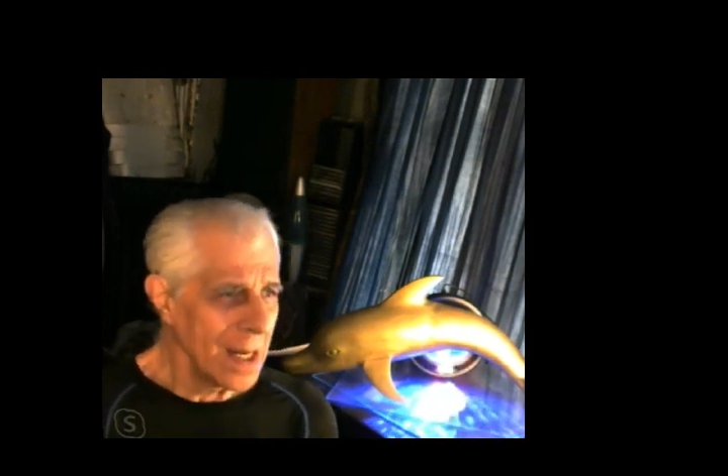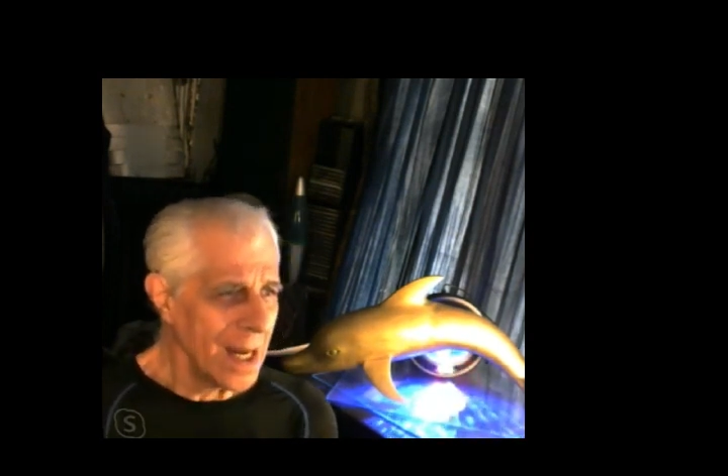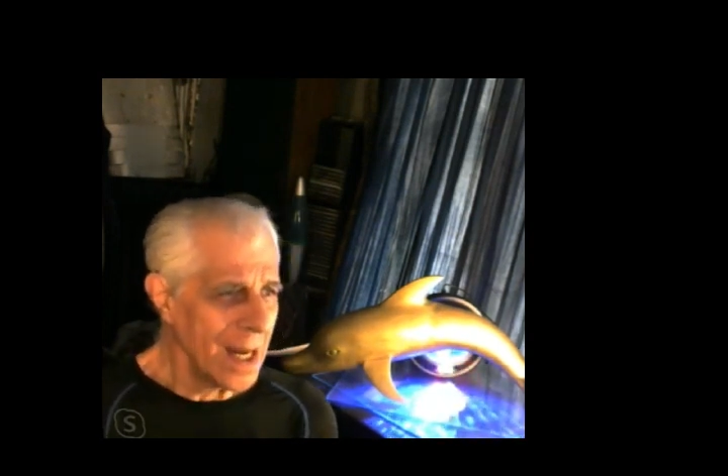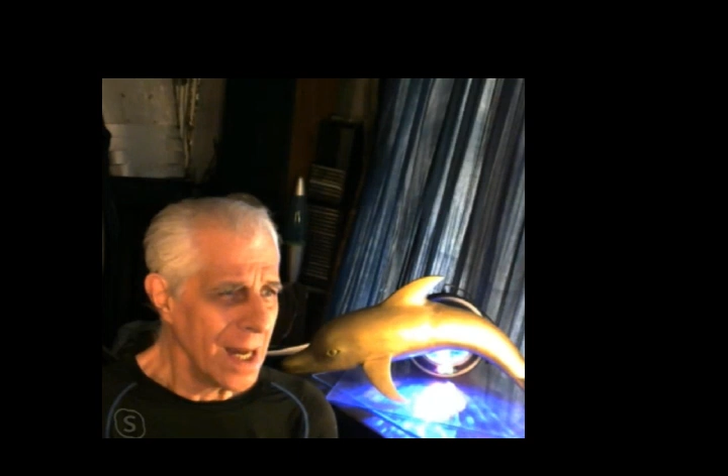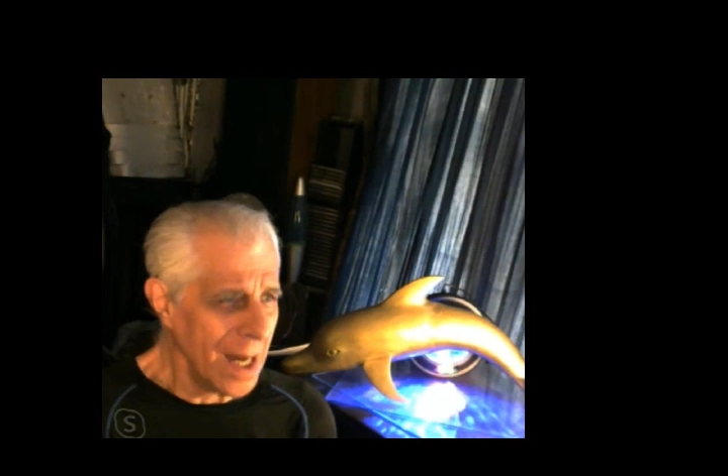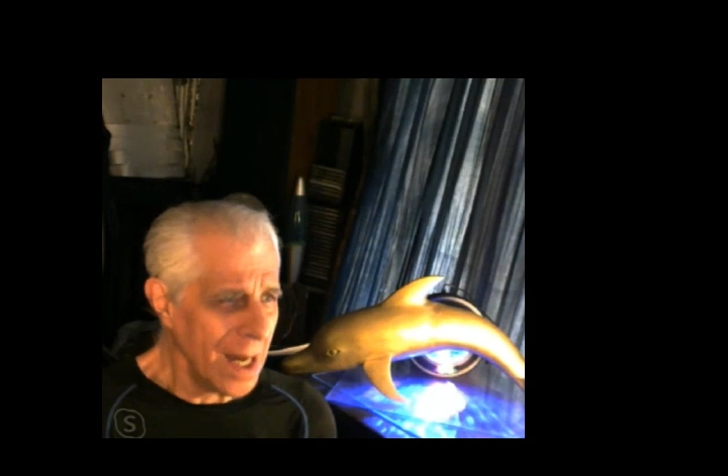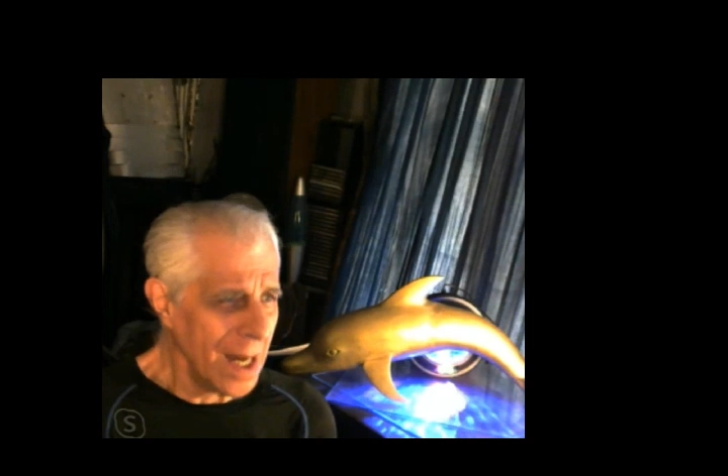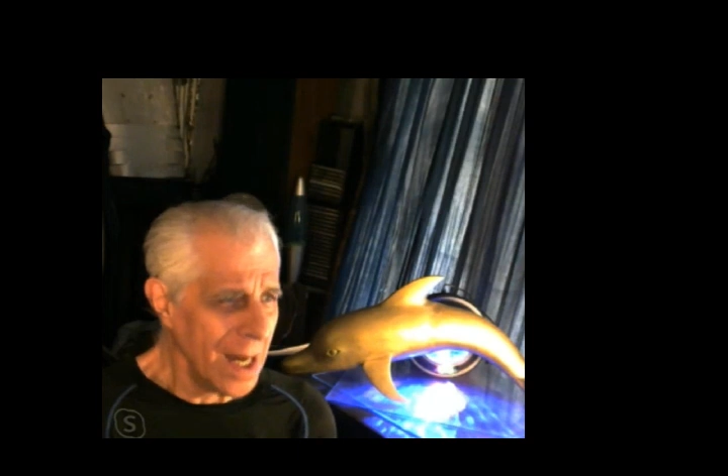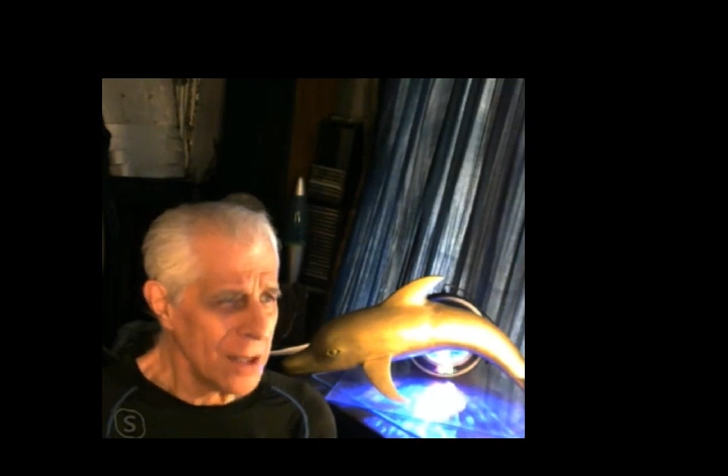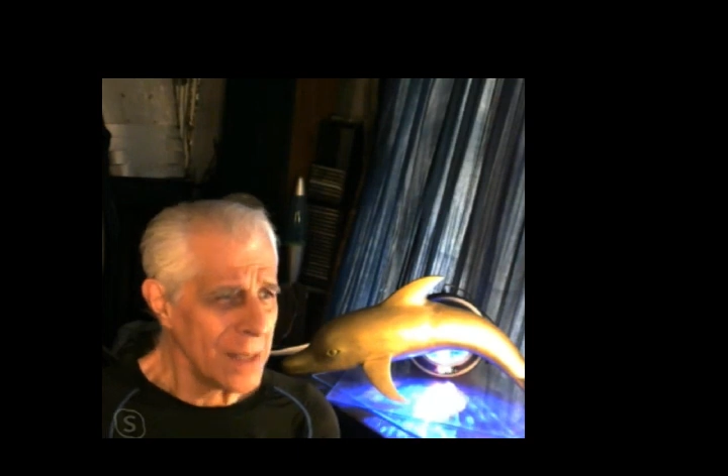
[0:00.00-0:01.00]
"How
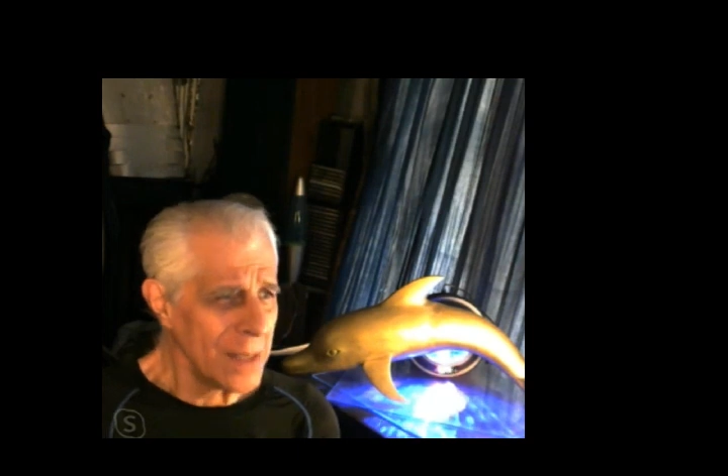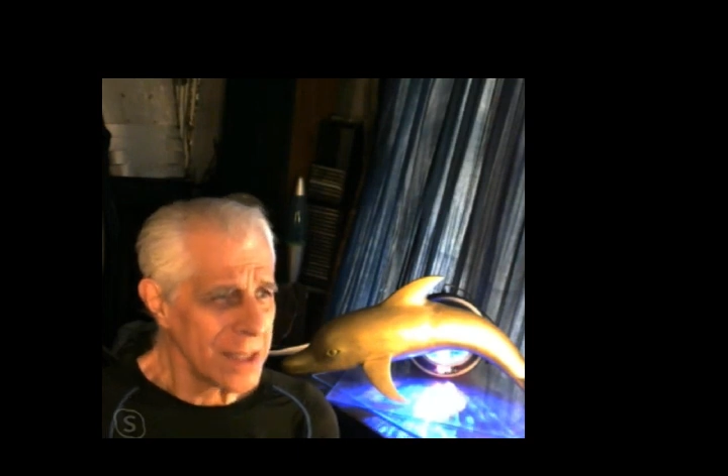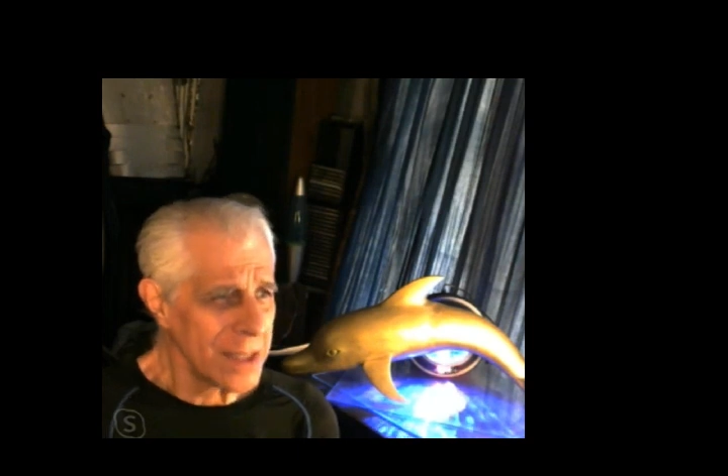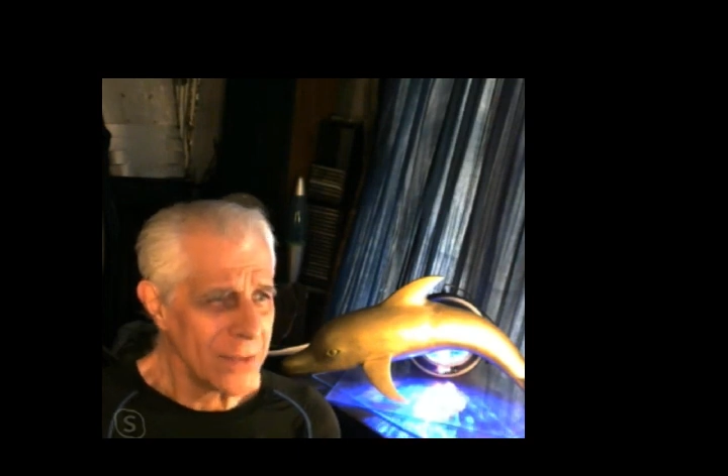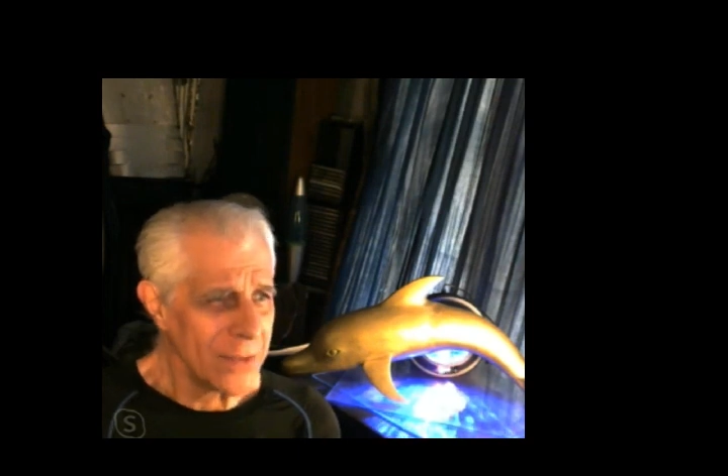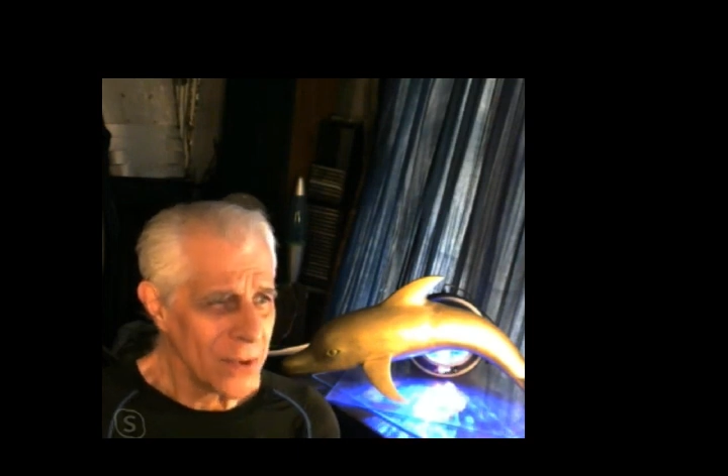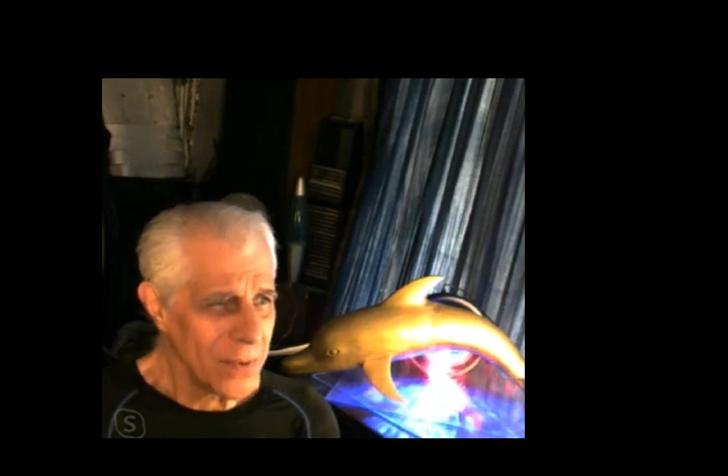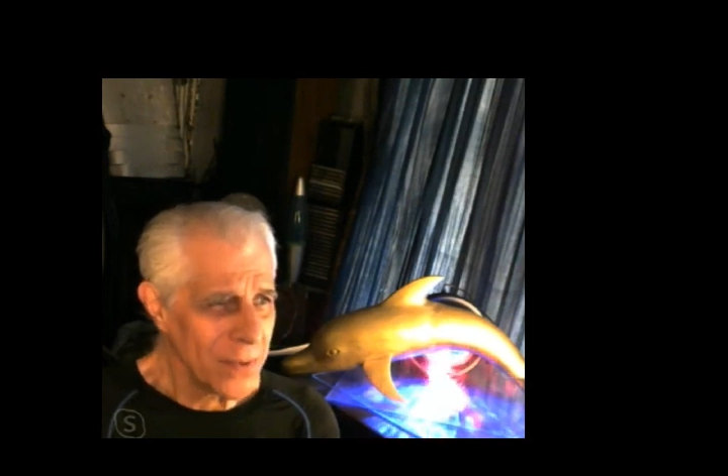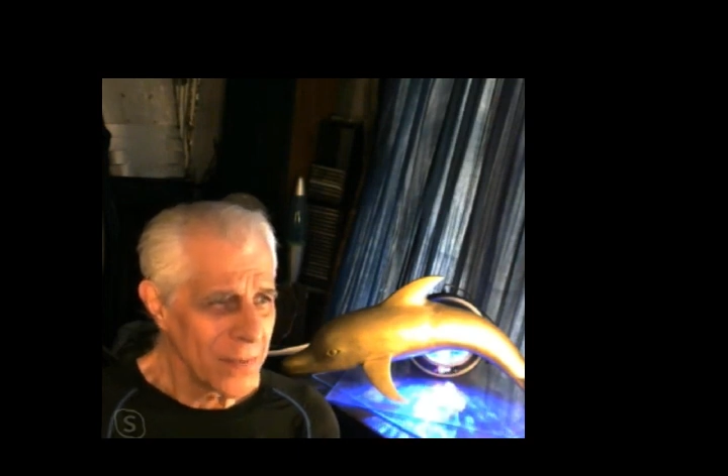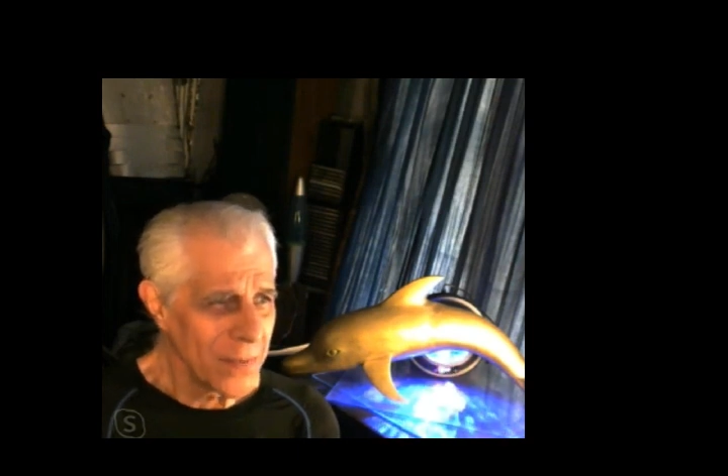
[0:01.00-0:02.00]
can I believe you
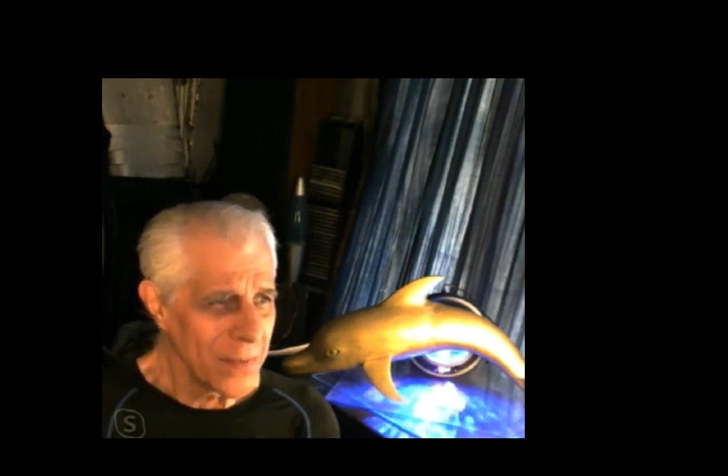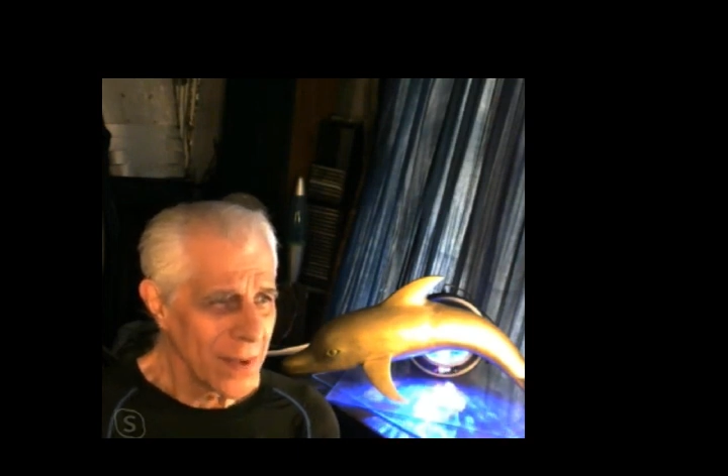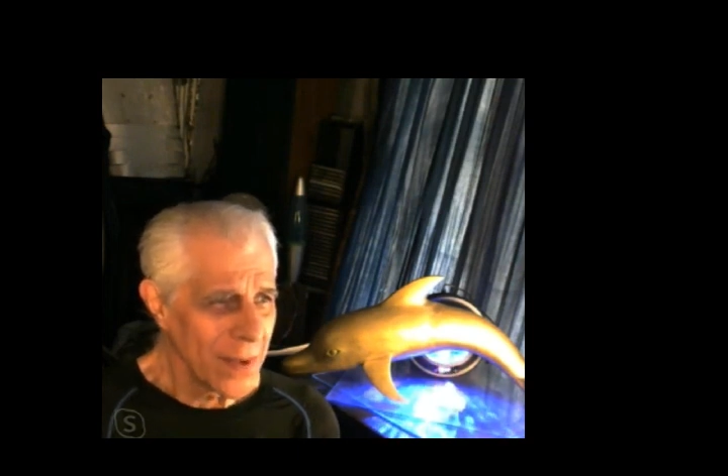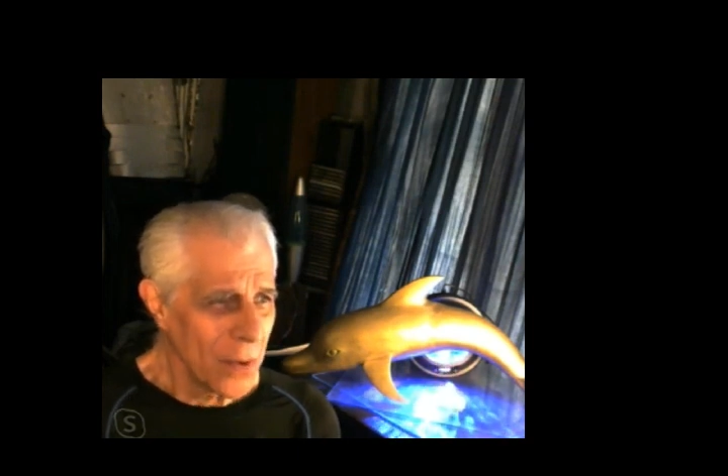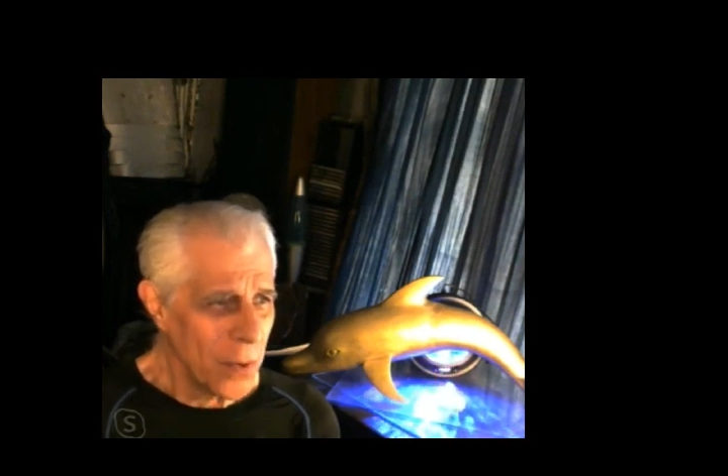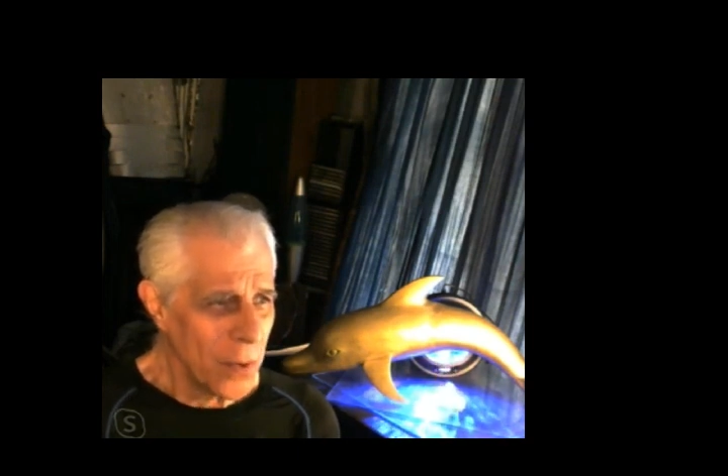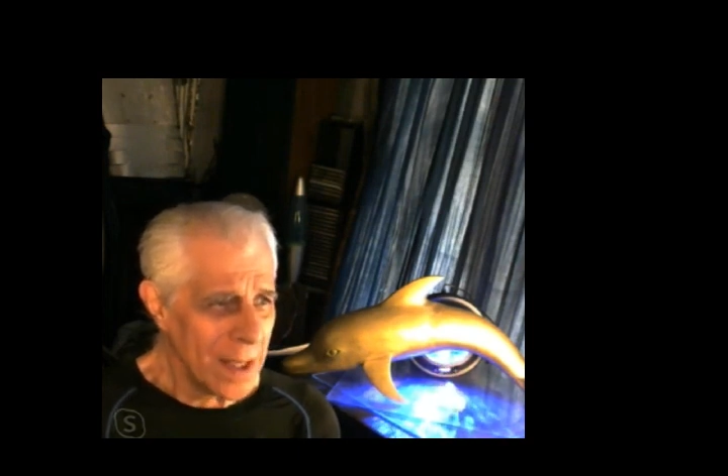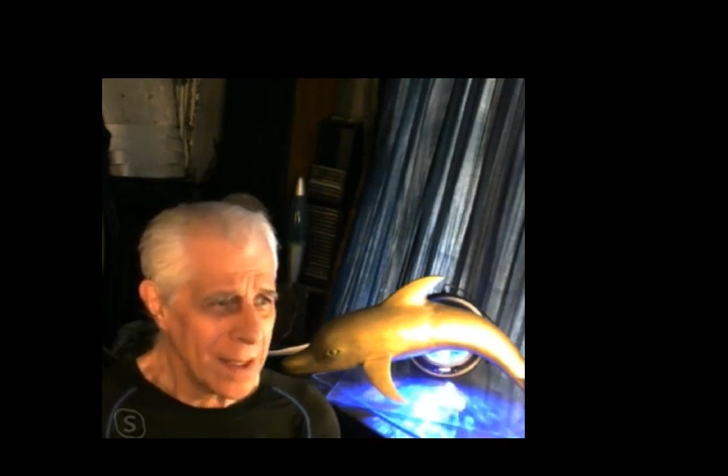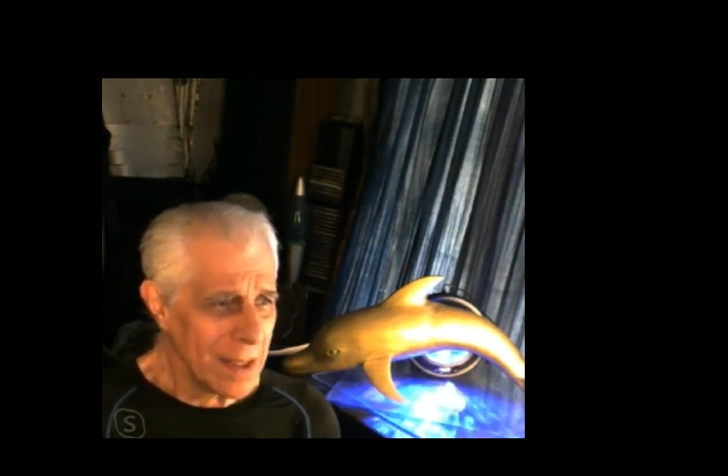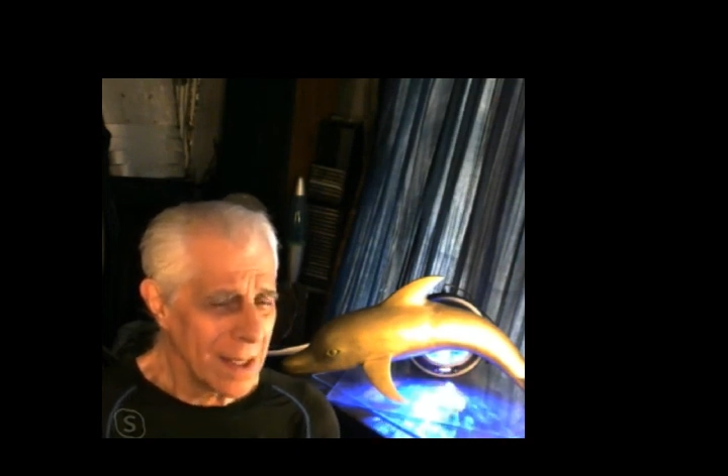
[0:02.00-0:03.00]

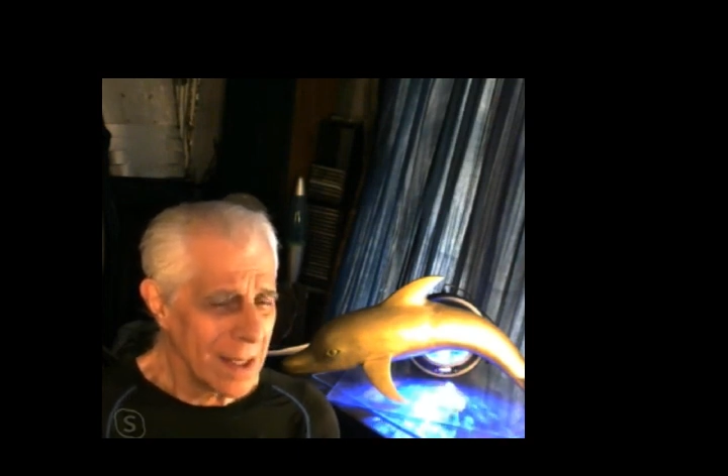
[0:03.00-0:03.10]
when